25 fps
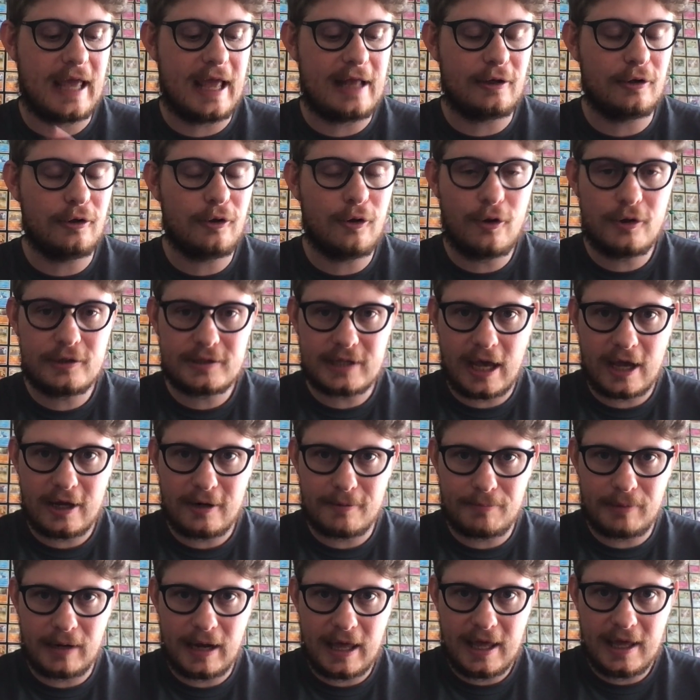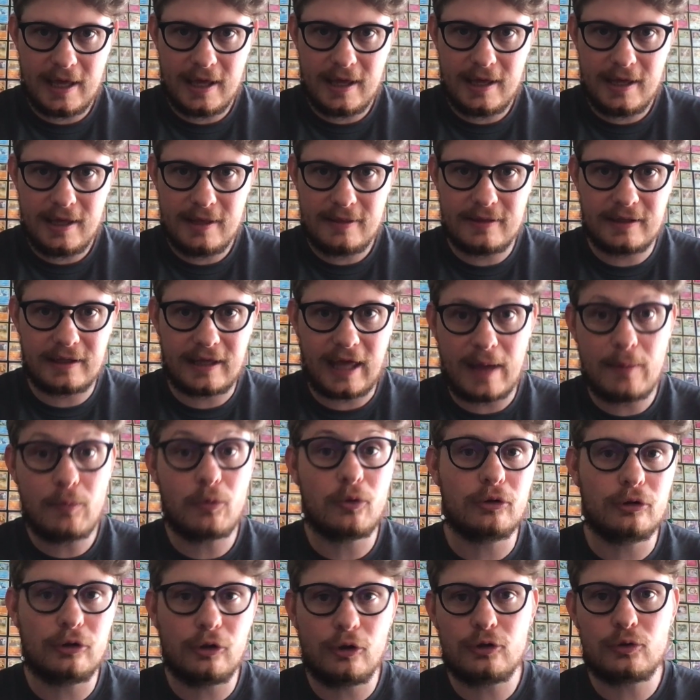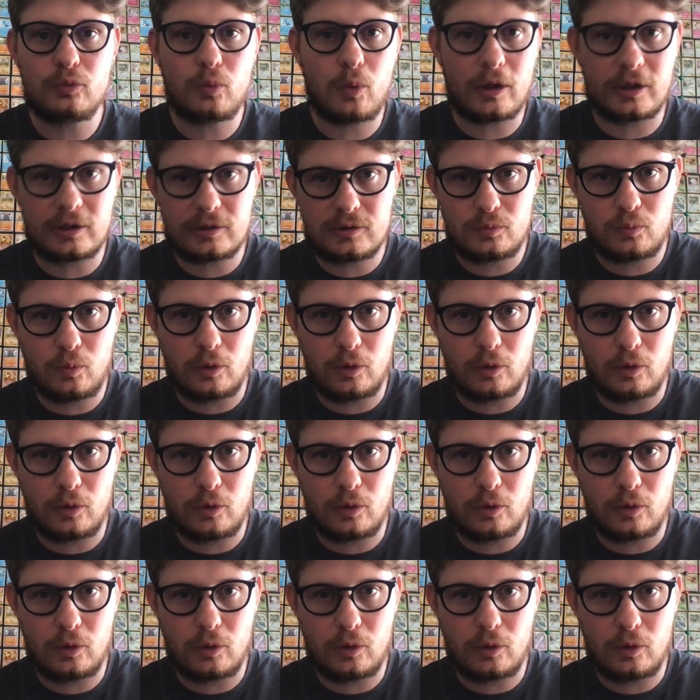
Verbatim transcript: It learned how to play the game, or it learned what,